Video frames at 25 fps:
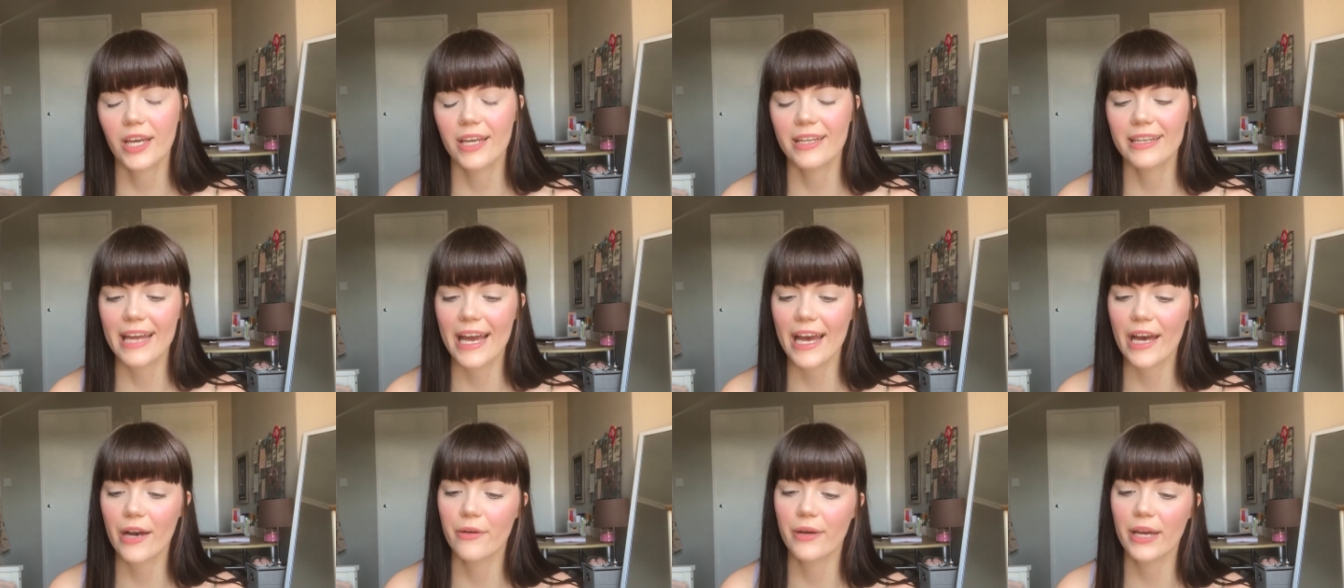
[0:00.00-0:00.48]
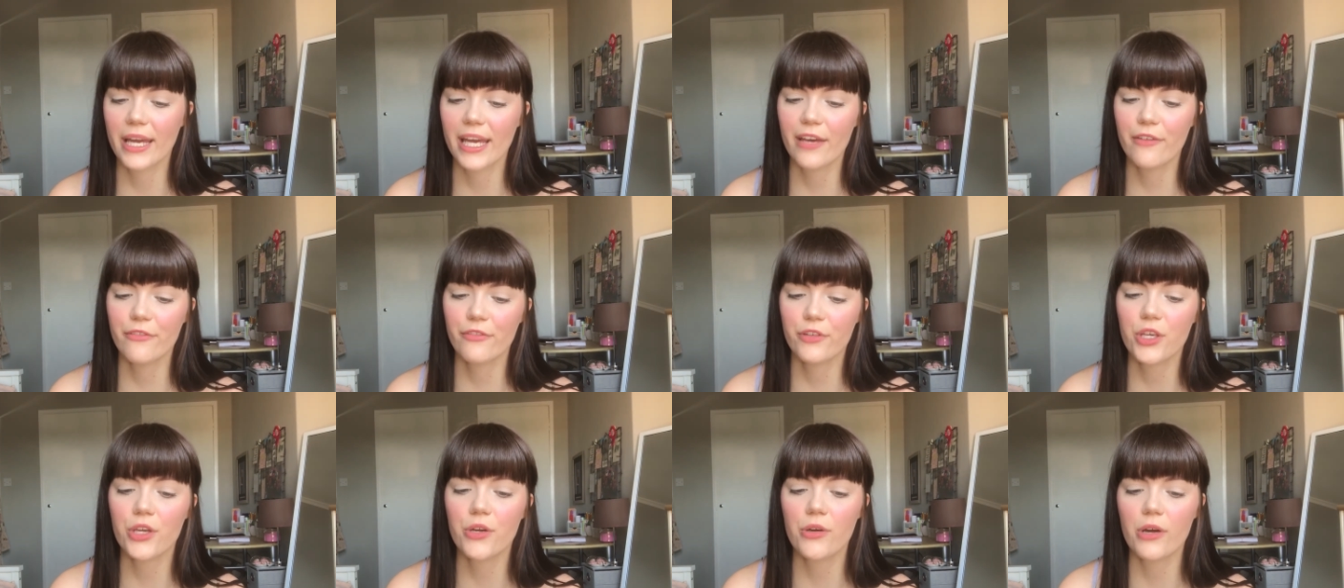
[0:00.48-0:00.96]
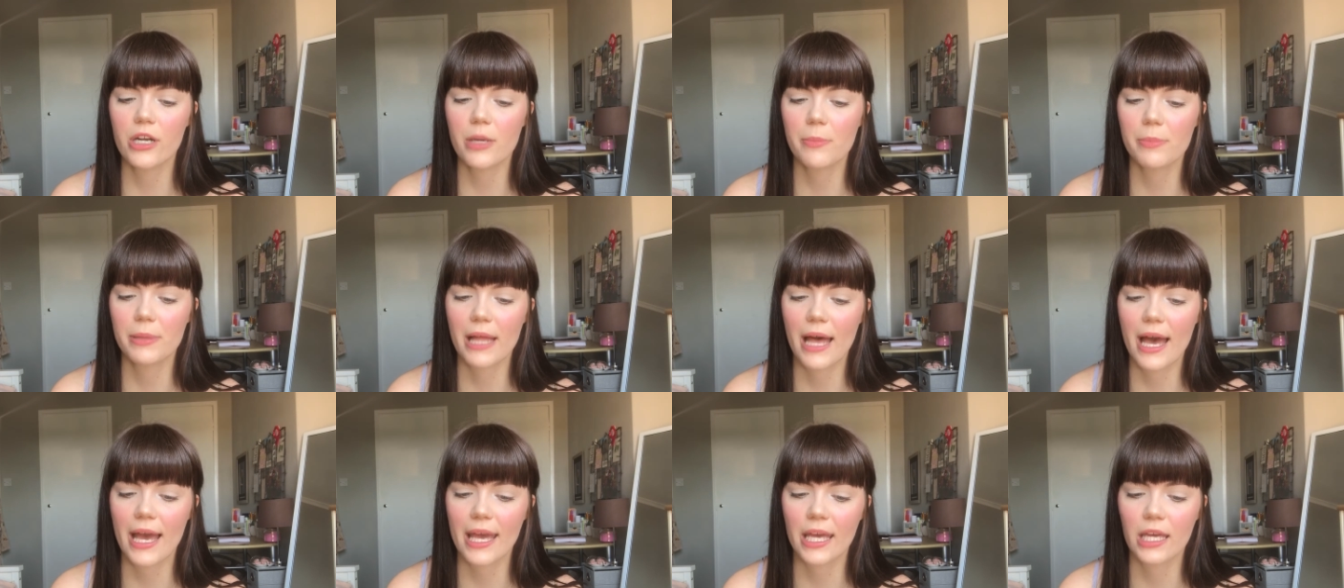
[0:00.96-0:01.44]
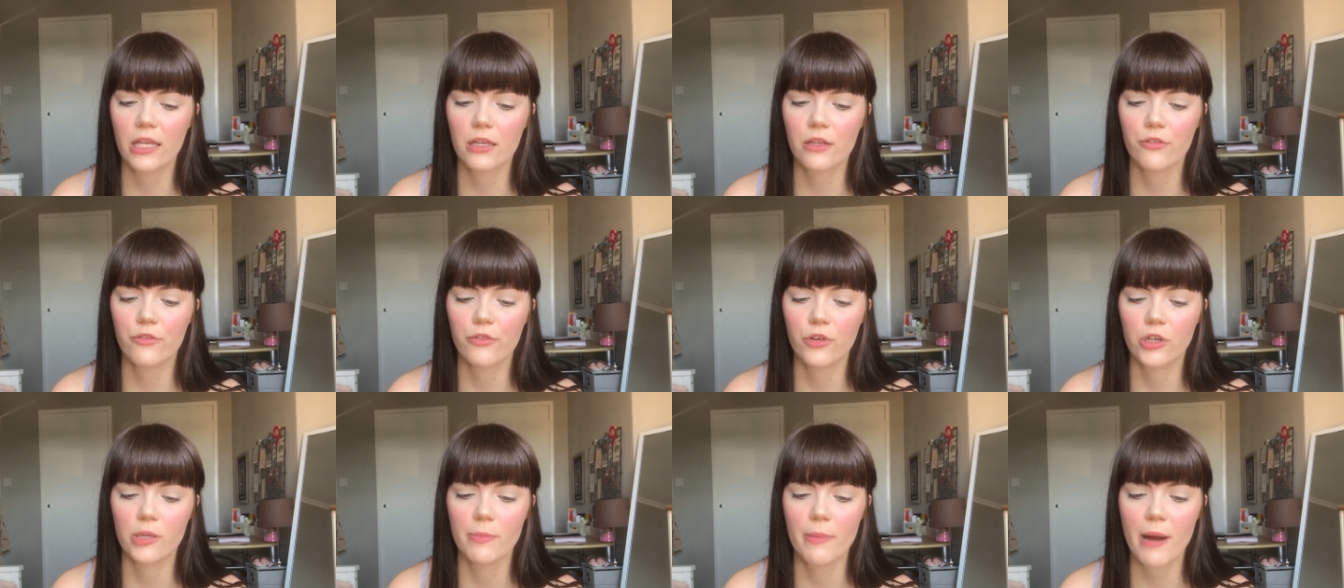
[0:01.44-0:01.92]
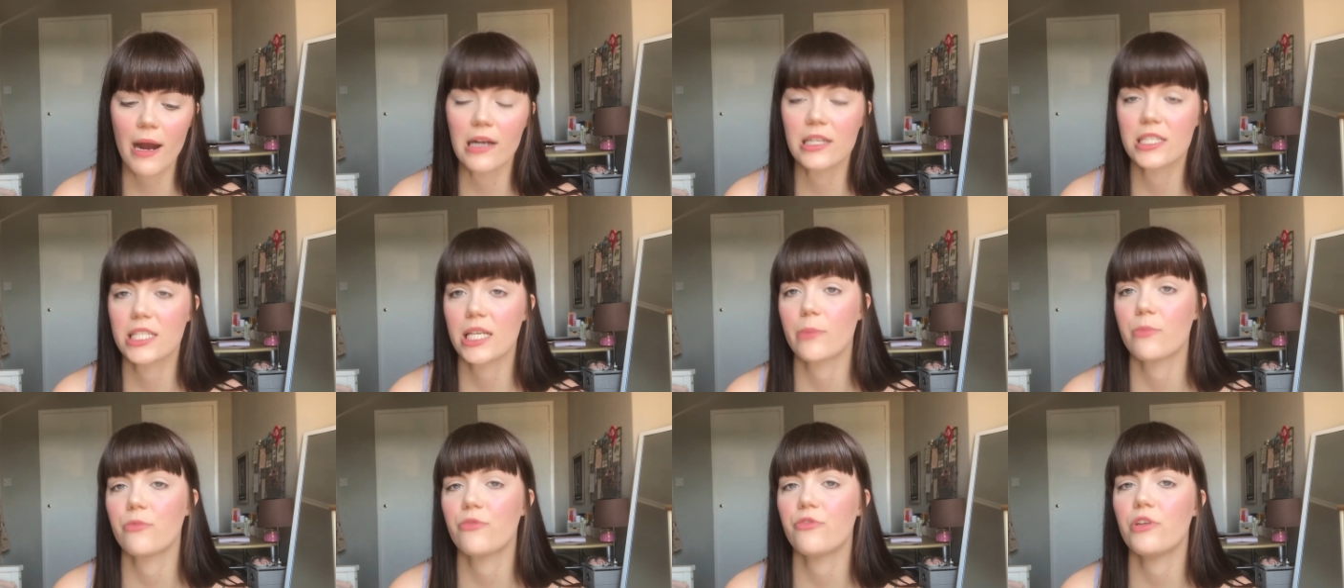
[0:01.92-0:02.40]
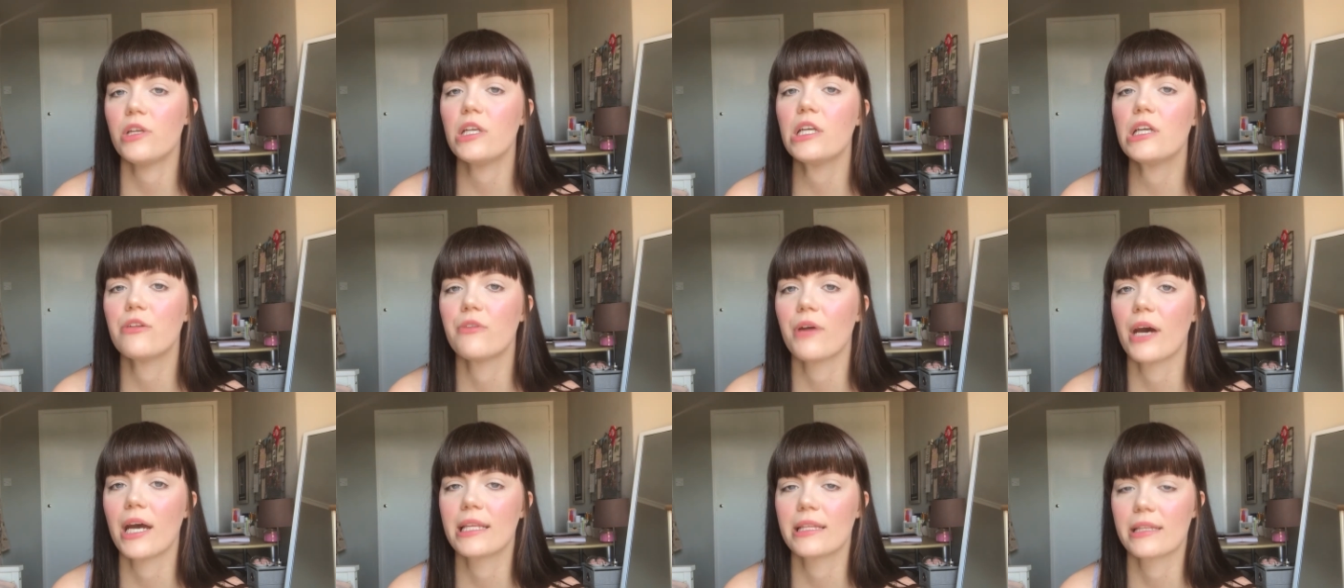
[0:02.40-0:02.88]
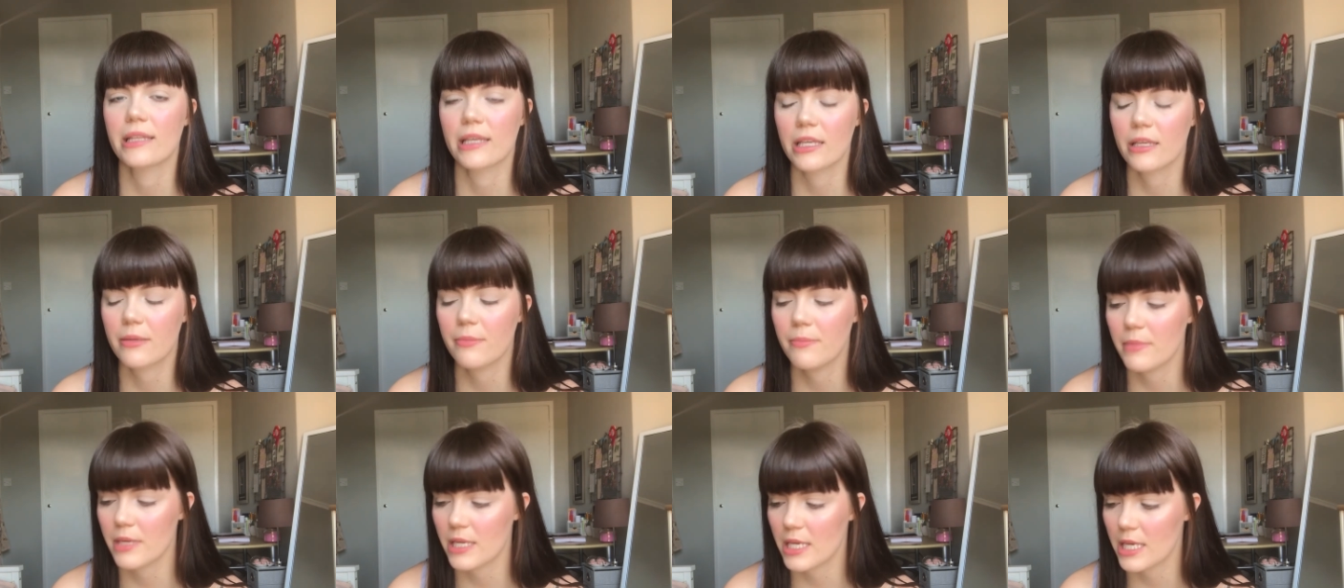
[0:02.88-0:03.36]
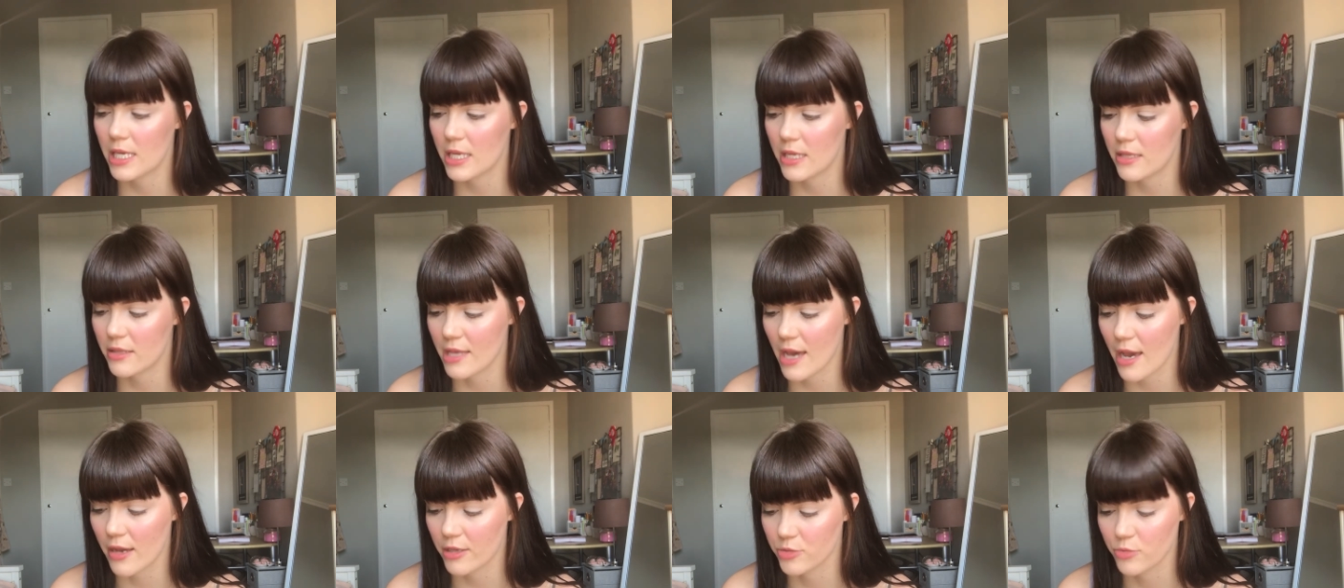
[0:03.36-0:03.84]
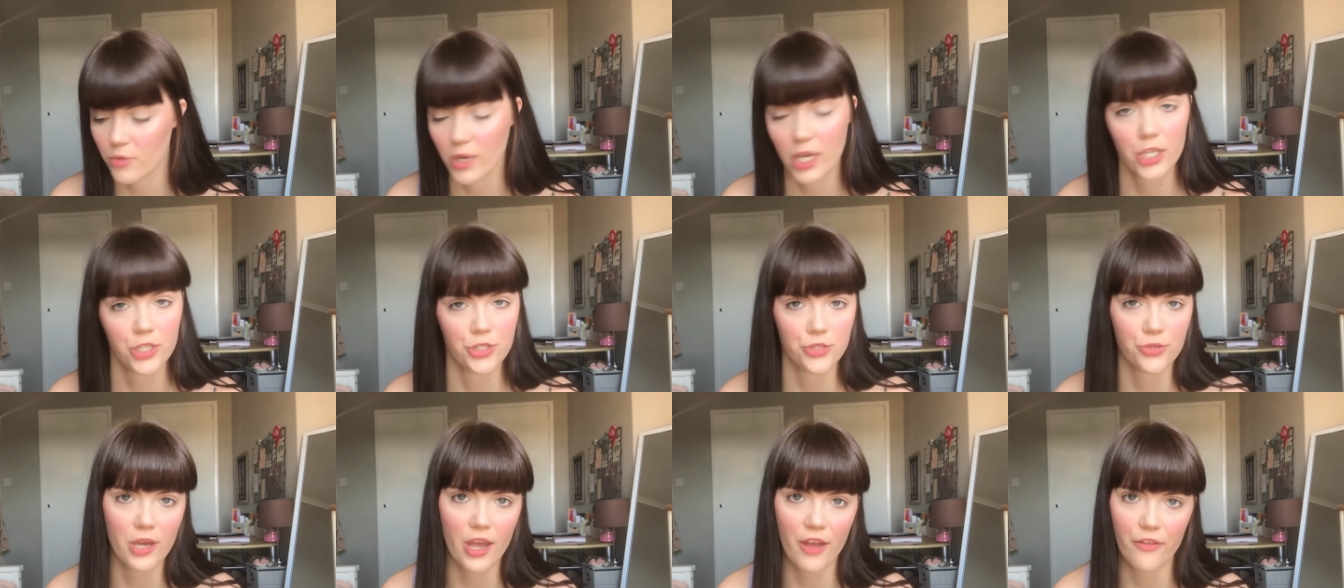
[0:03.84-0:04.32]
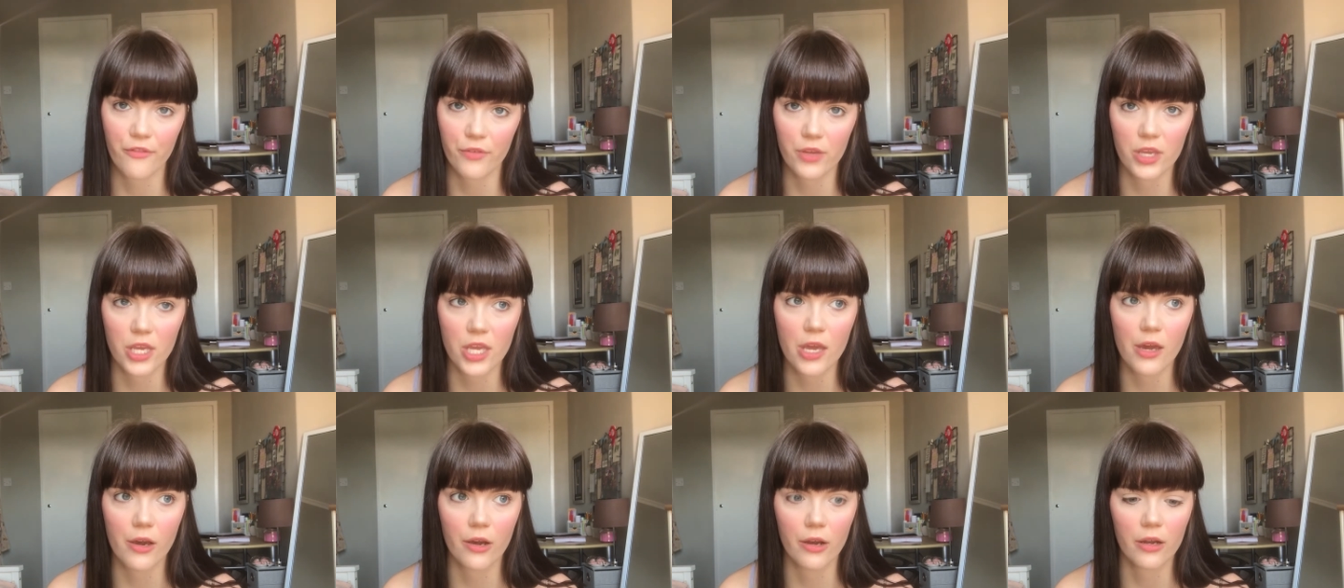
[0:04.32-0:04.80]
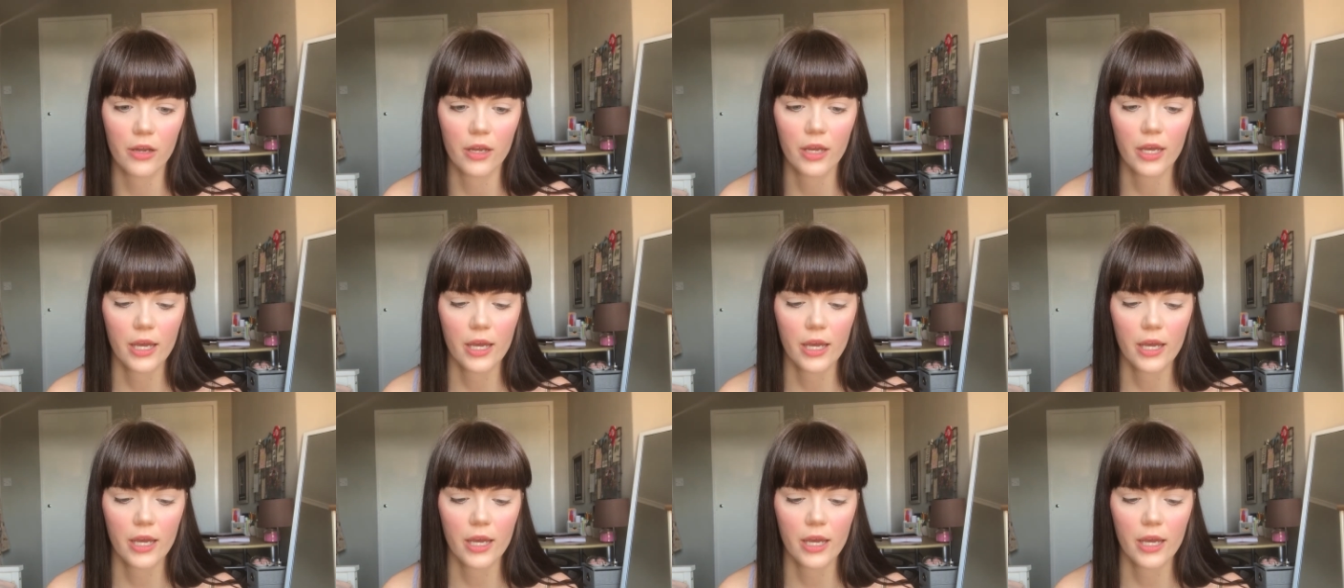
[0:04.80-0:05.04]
Now if you are applying for a part-time fee grant like me, that is what I do every year.